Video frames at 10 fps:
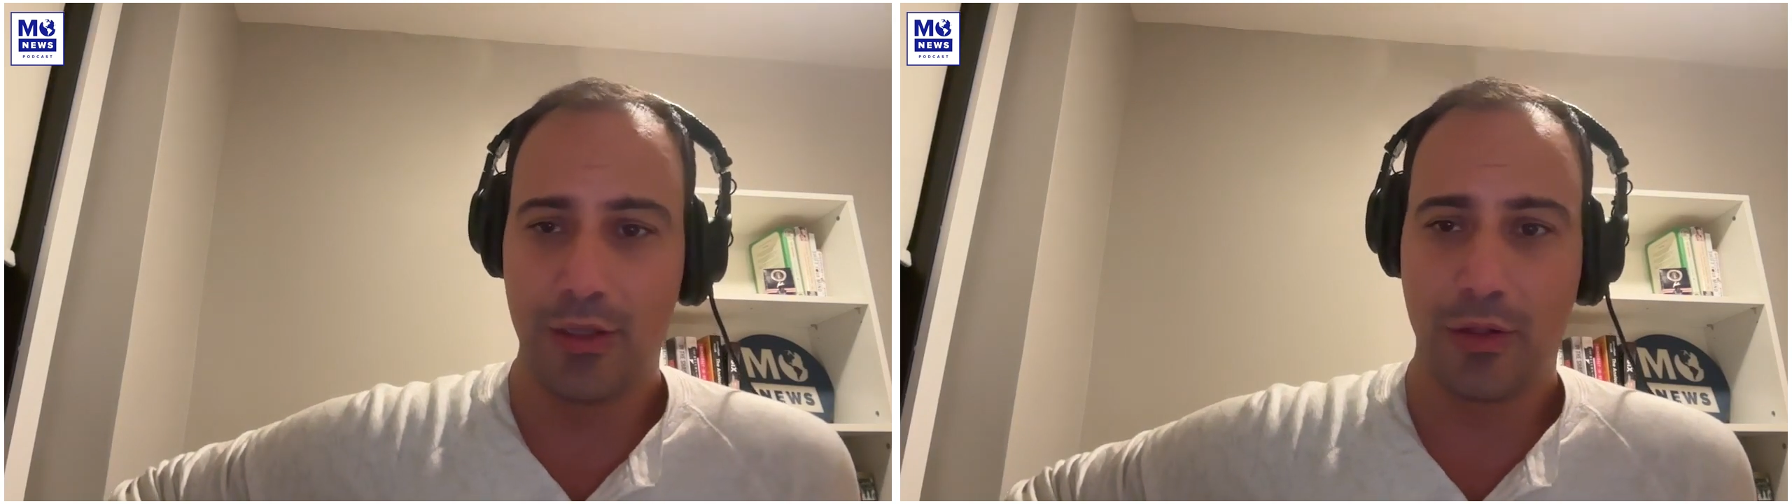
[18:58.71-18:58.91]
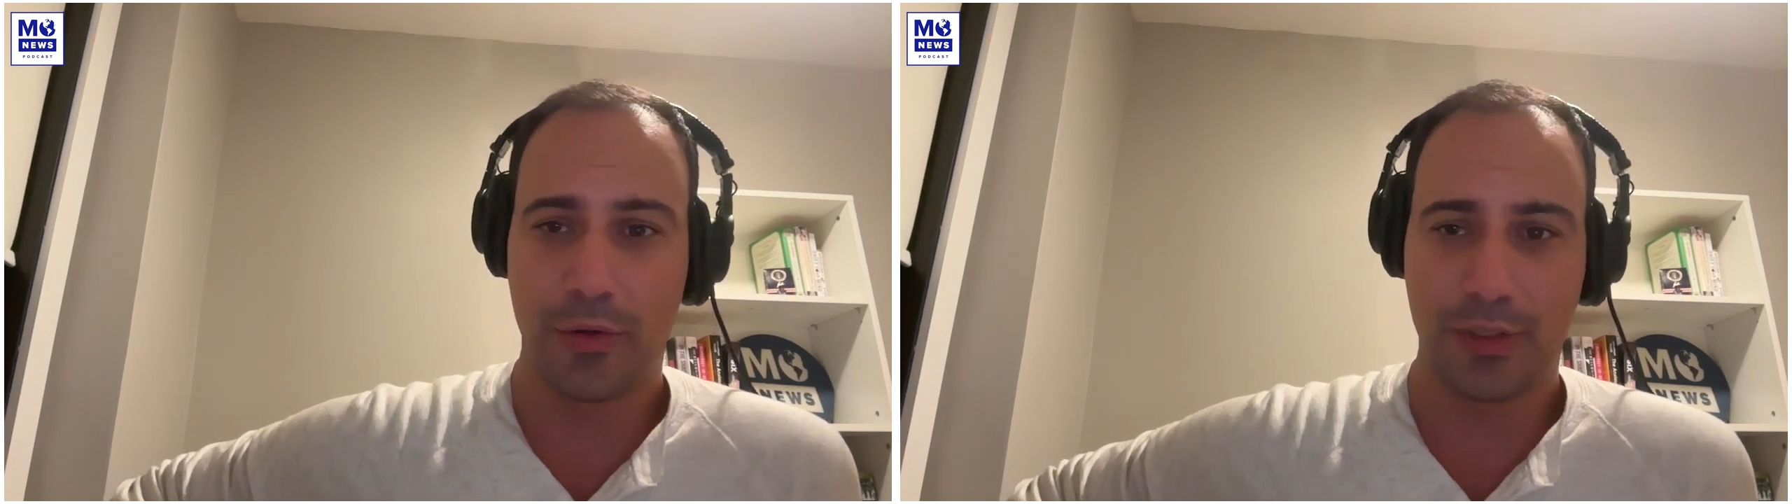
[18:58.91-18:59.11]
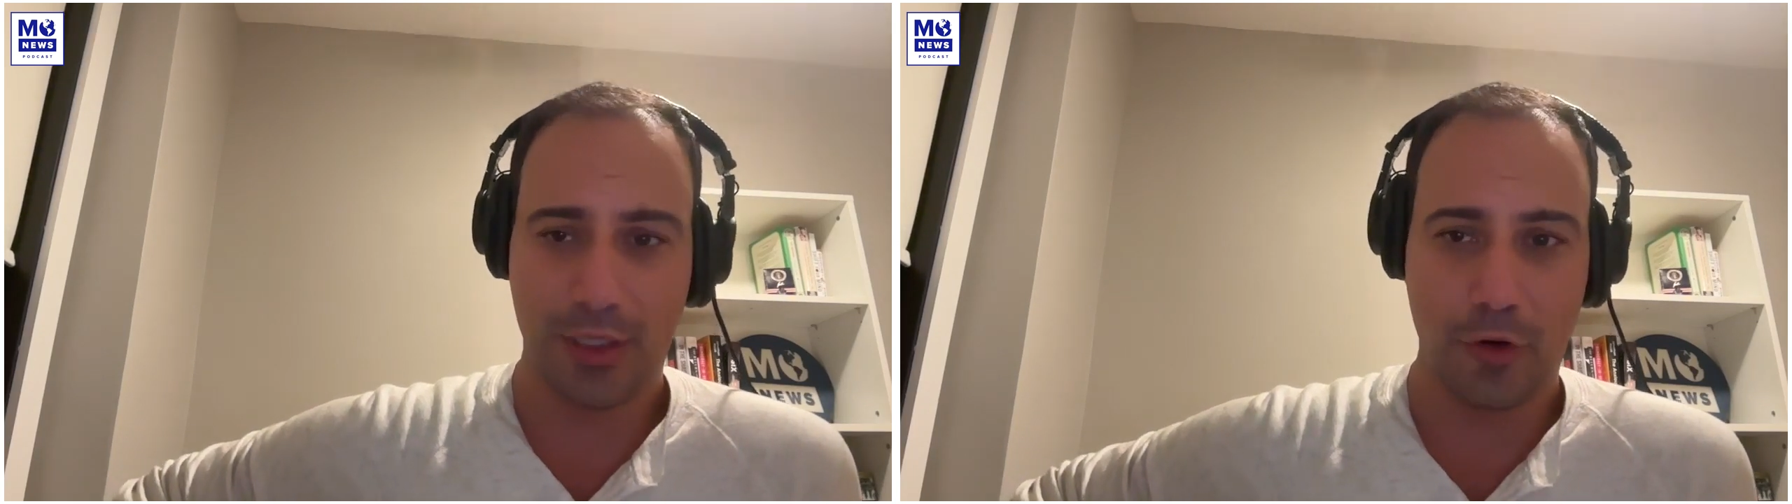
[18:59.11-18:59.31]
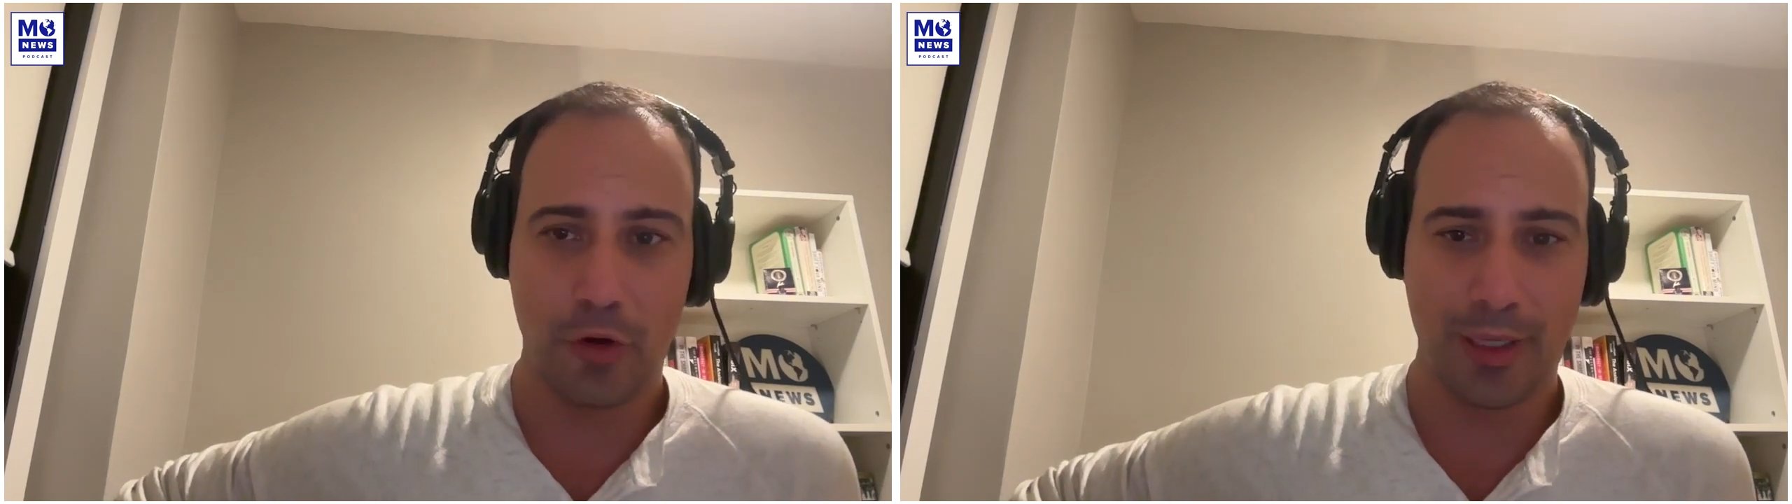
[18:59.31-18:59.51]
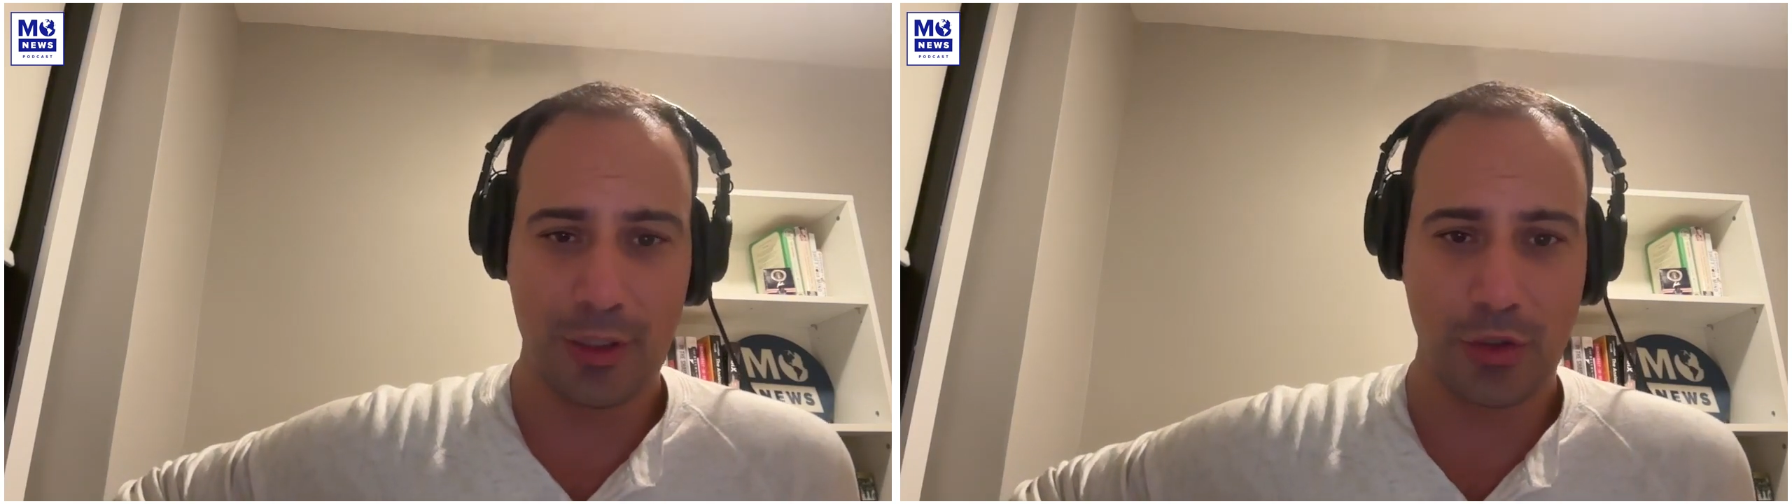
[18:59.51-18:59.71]
Their interior
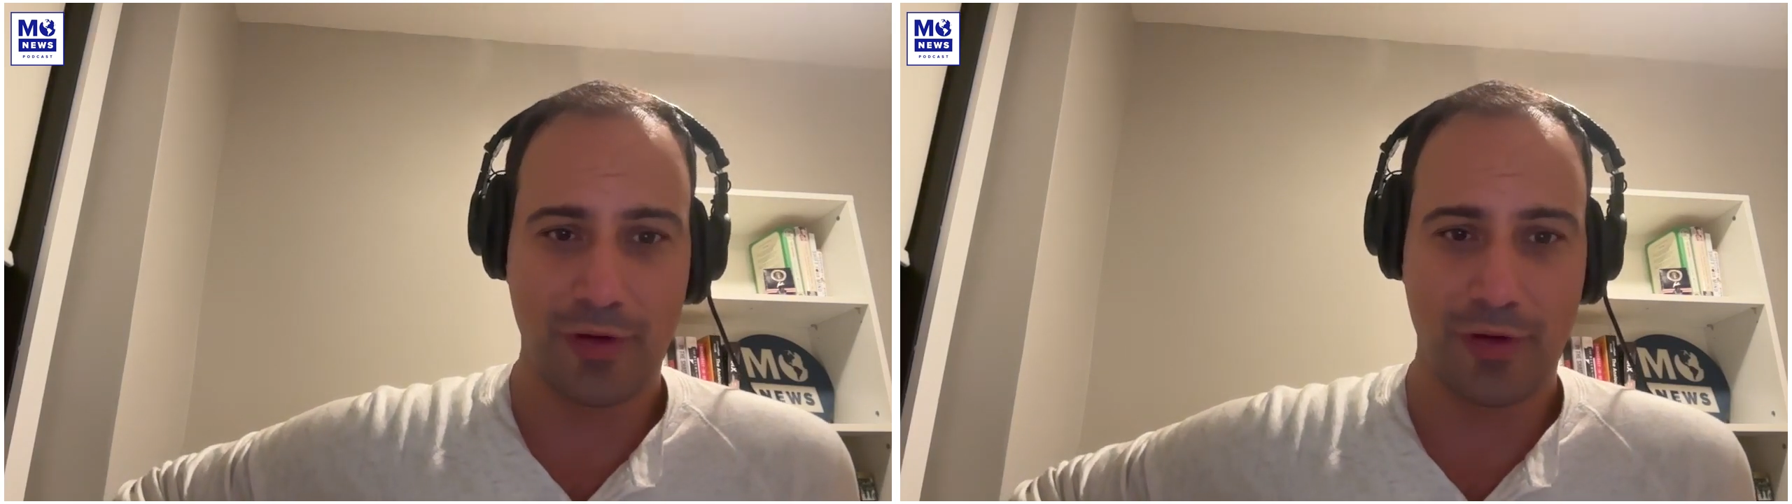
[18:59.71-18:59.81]
minister of